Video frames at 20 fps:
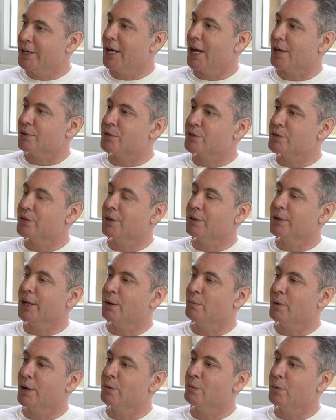yes,
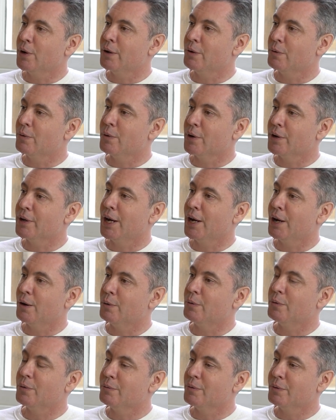okay, we're
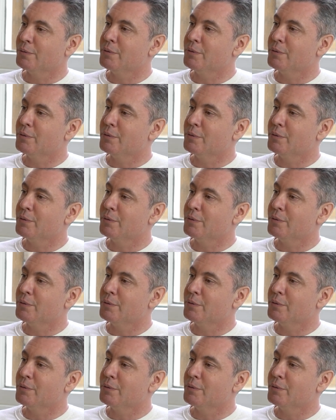now,